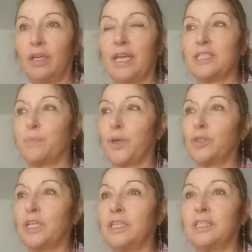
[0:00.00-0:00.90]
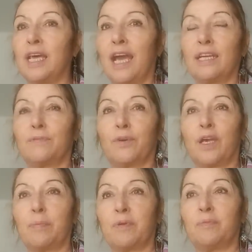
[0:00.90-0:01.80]
has protein diet for a
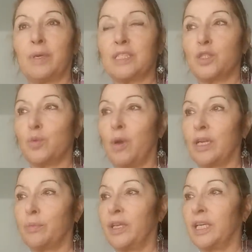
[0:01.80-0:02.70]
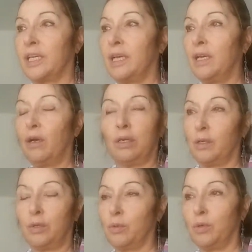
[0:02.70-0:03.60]
couple of months, 1 week,
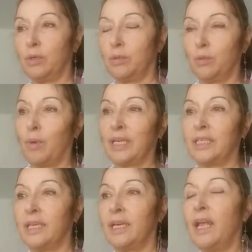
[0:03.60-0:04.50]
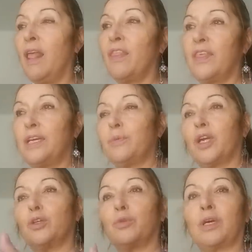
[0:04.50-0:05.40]
1 year, then we
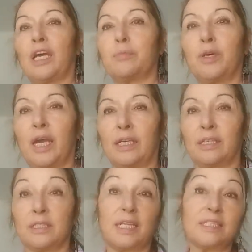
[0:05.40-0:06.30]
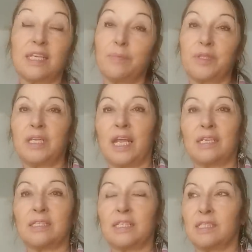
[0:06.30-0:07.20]
go to carbohydrates, then something
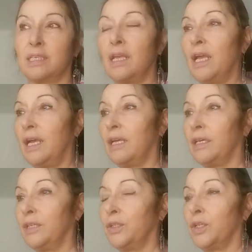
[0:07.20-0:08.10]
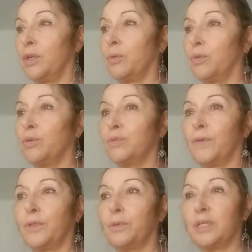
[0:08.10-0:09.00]
else is, good
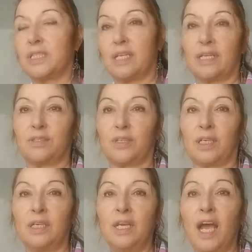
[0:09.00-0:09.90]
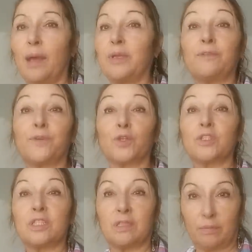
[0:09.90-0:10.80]
for you, etc. I mean,
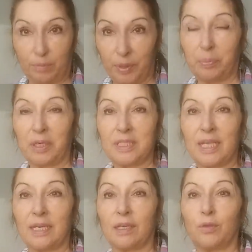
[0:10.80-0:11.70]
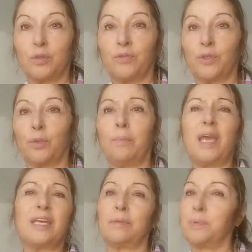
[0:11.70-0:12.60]
fruits, people are saying are good for you.
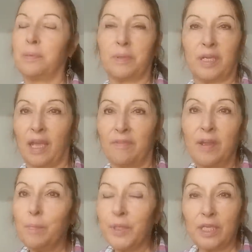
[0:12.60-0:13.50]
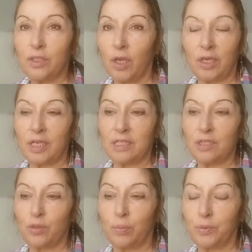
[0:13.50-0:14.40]
Many people have
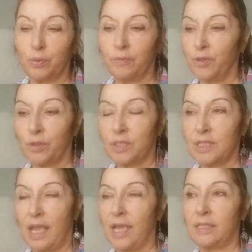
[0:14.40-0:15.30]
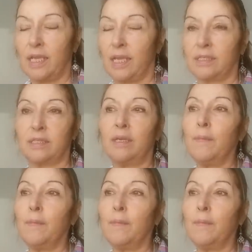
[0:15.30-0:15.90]
intolerance to fruits and